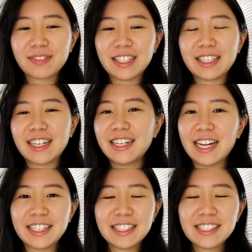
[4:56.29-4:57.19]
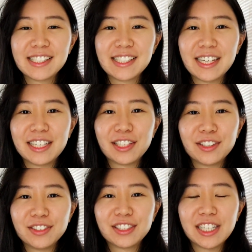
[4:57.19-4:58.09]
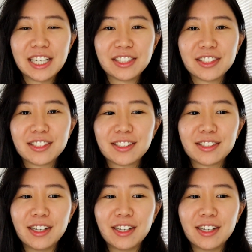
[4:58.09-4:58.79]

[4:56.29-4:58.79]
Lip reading: Again, I didn't see any huge changes